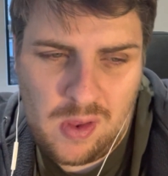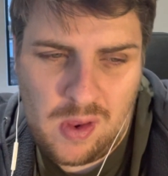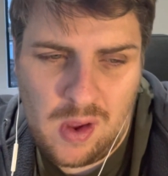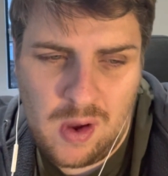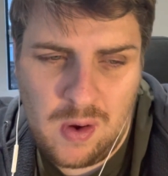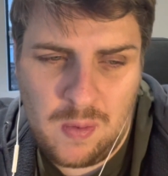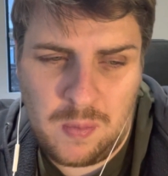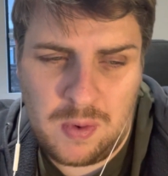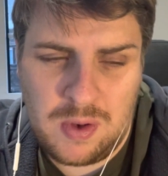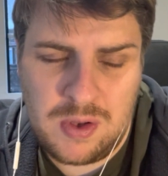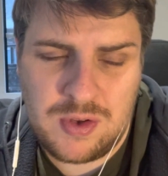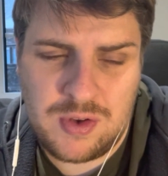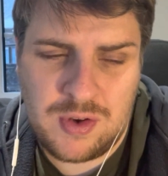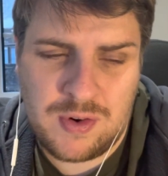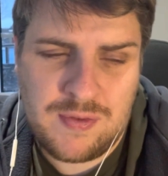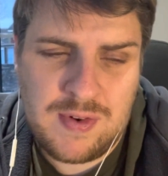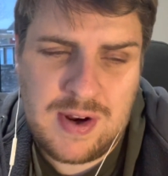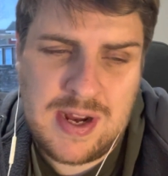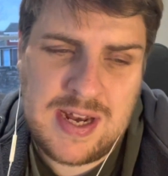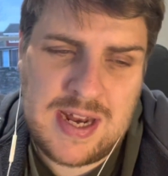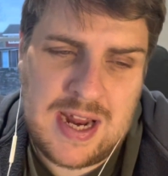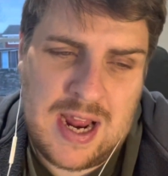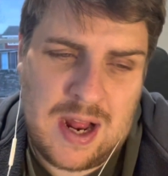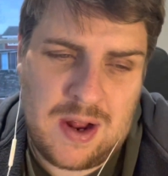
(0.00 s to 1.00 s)
I want to
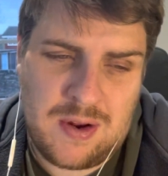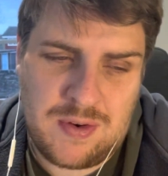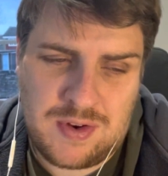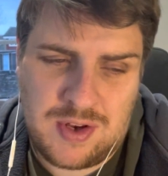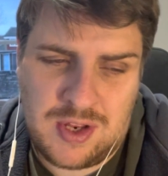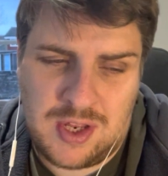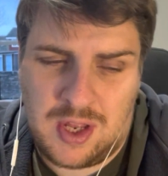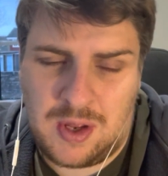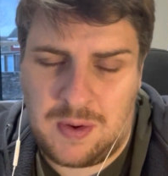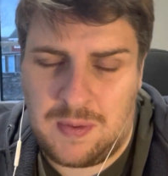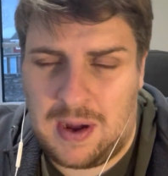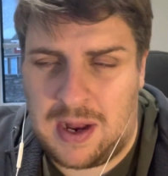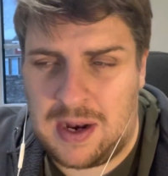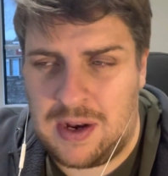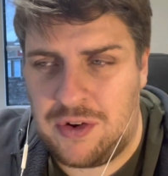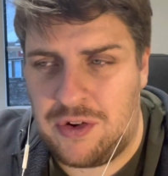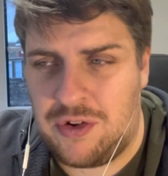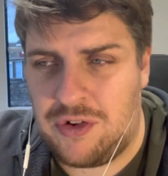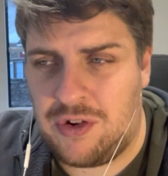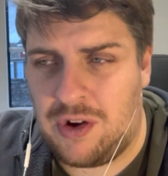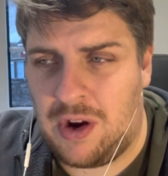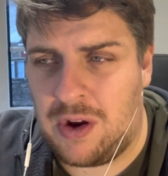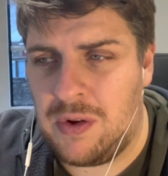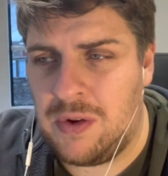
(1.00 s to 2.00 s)
read out to you and
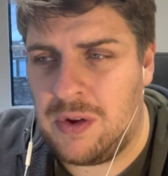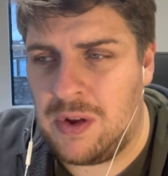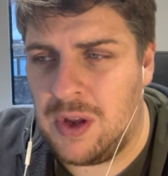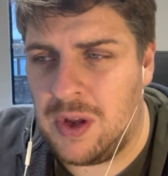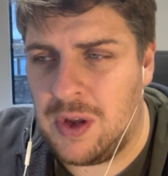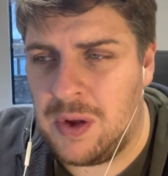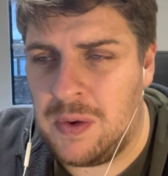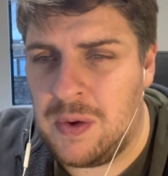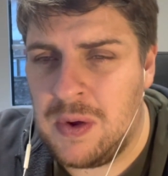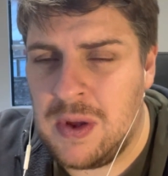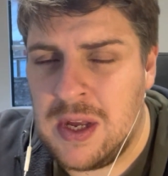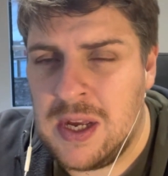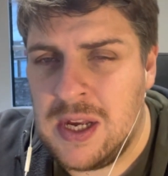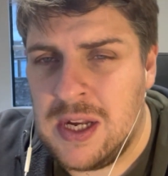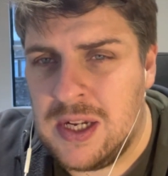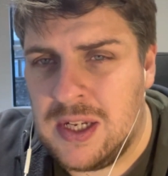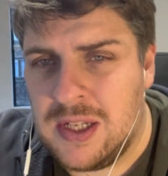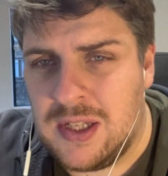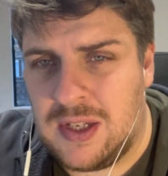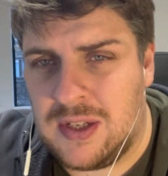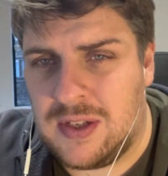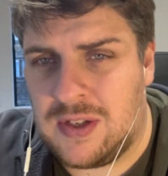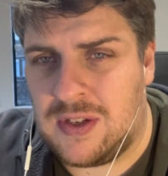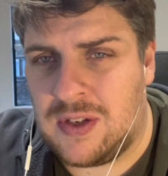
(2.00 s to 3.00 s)
show you
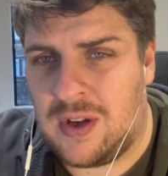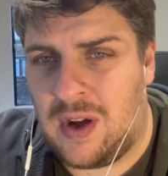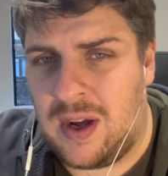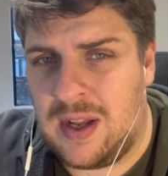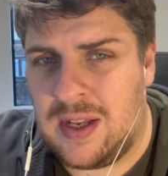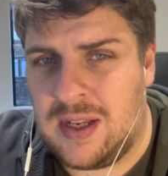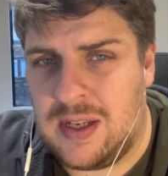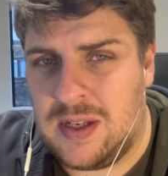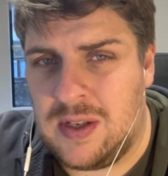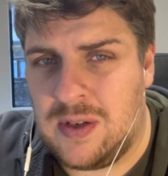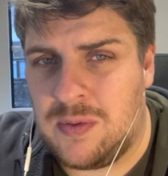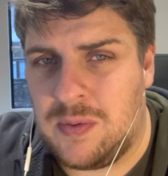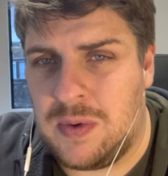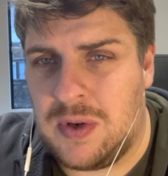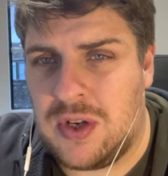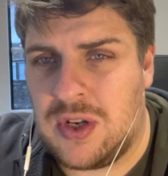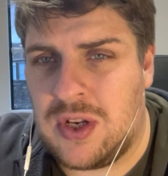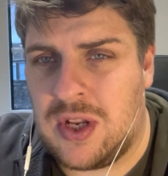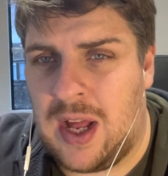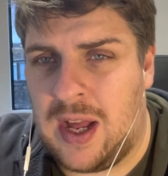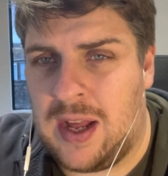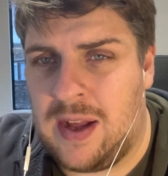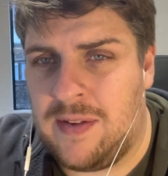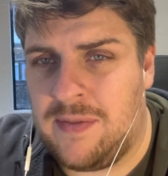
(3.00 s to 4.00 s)
the signings which
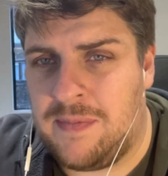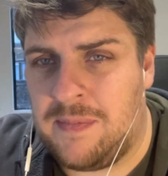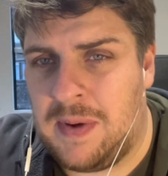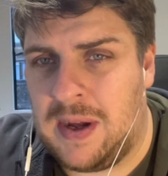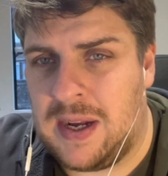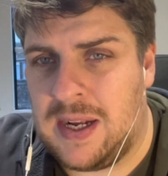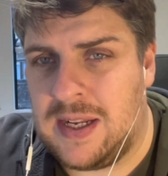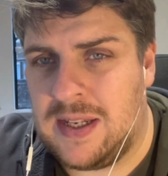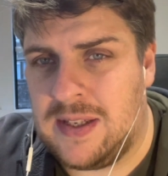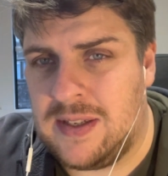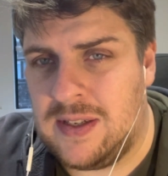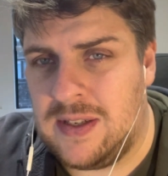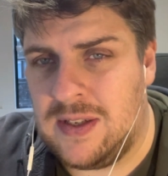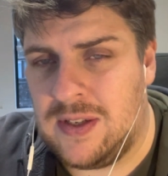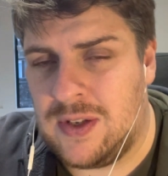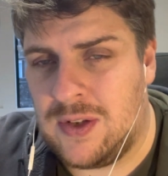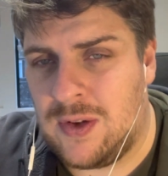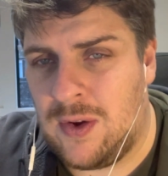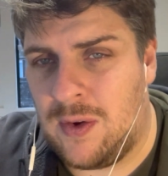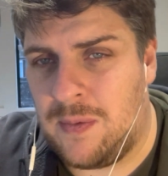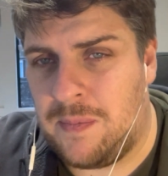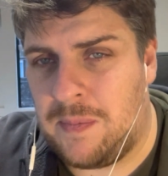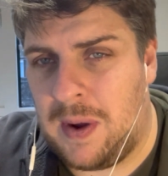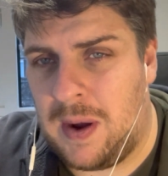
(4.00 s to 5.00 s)
they have made since
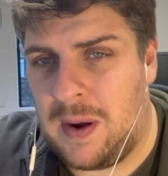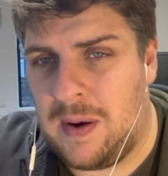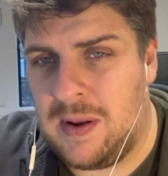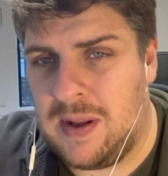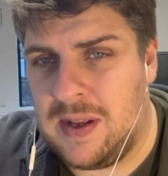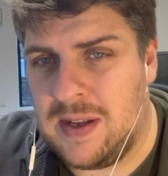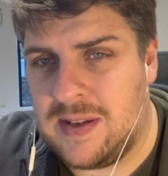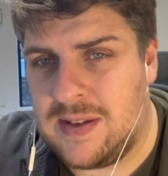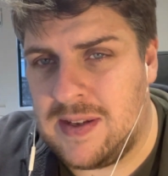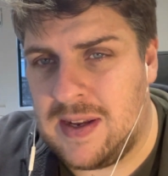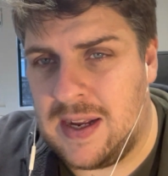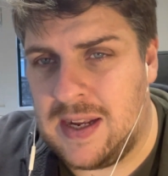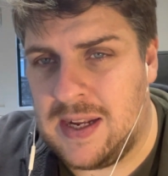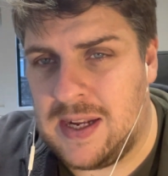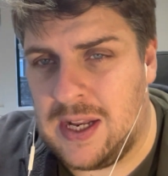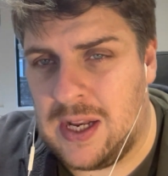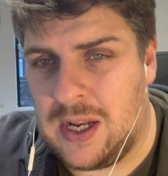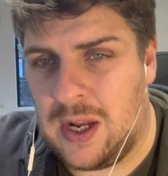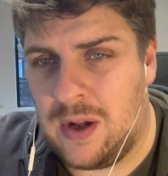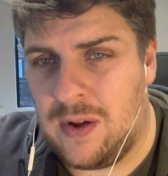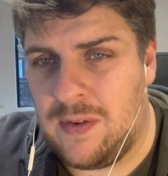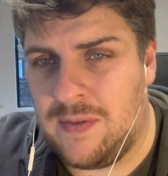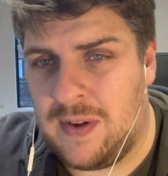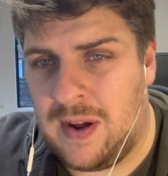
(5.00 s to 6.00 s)
Todd Boehly has taken
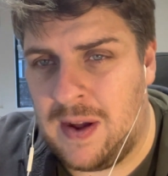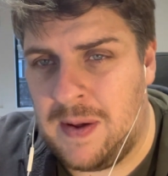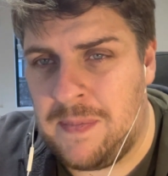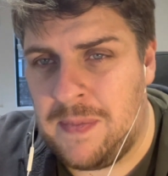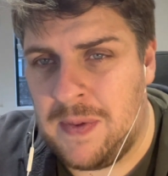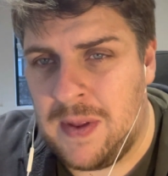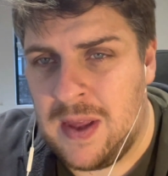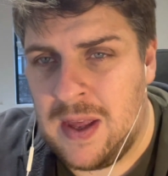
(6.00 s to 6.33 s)
over.